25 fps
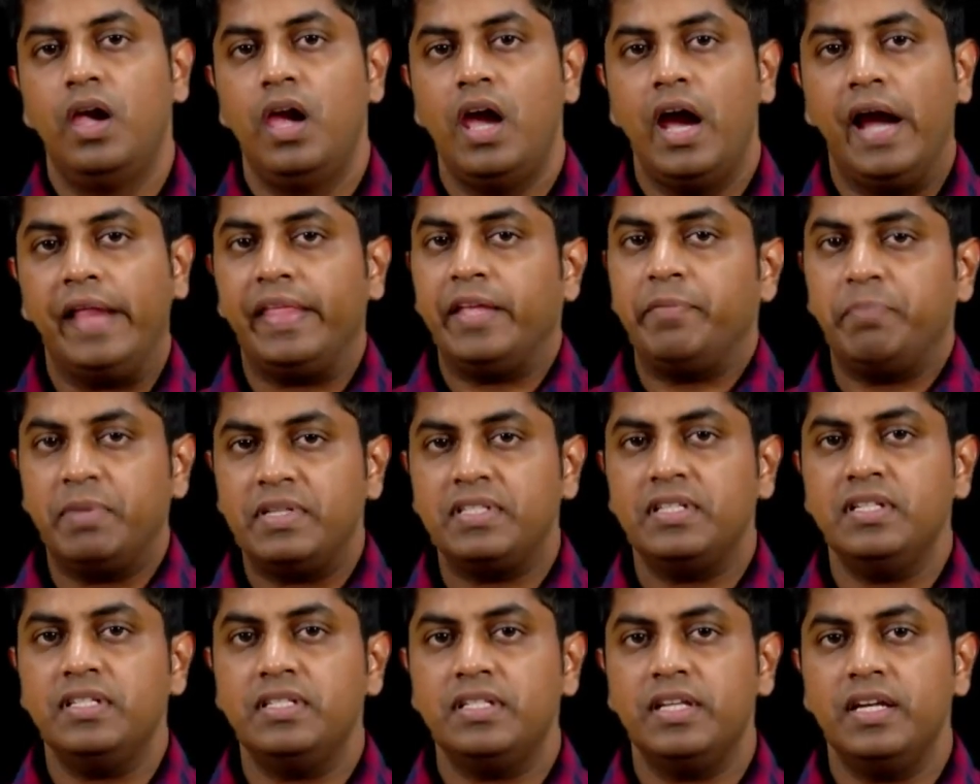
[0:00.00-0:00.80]
And that
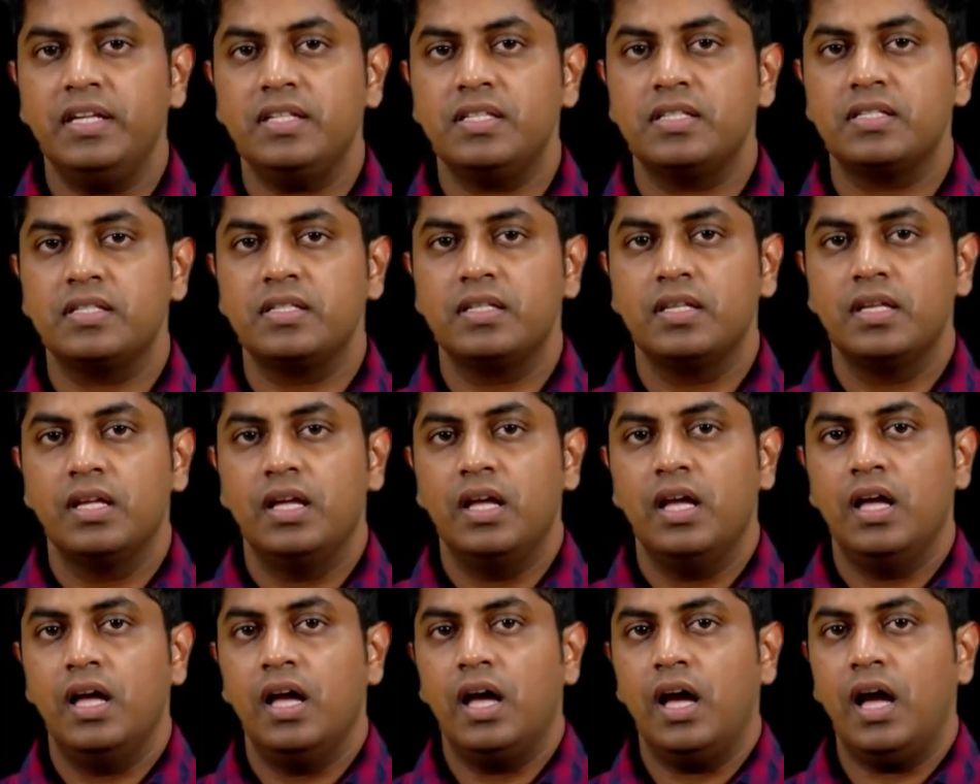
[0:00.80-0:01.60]
person says,
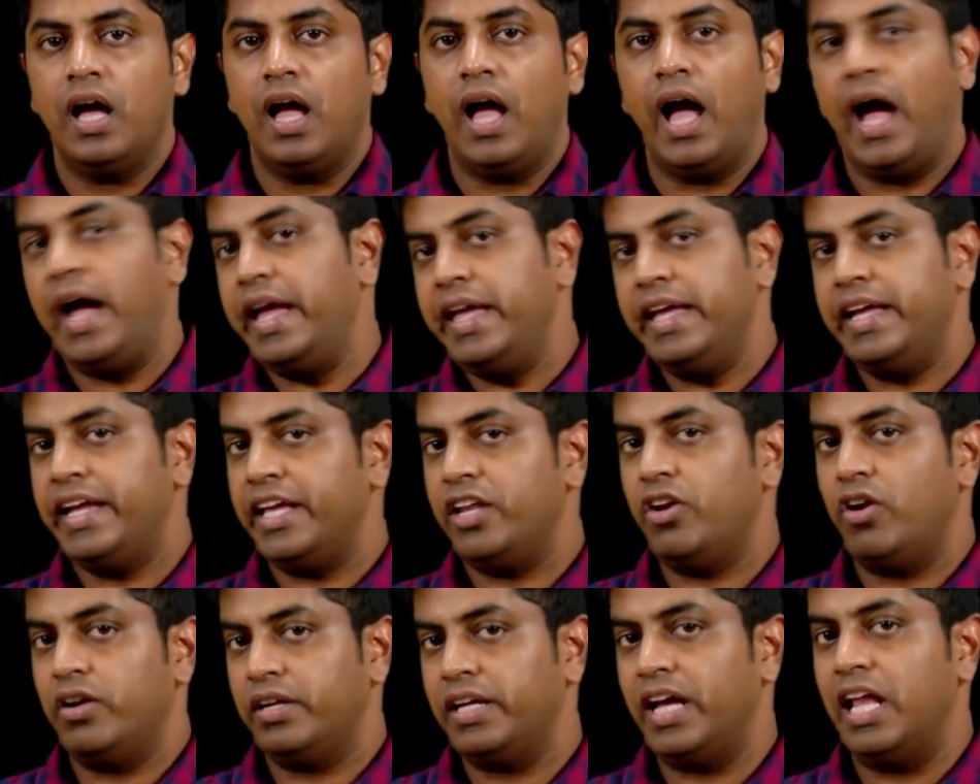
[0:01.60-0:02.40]
I
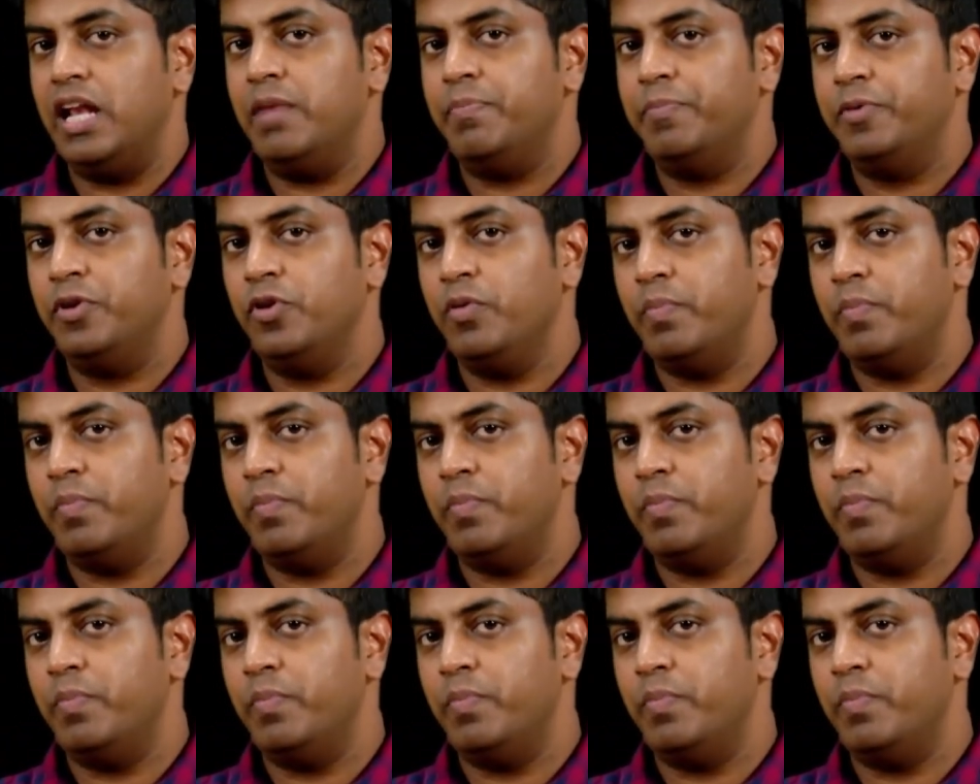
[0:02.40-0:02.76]
cannot help you,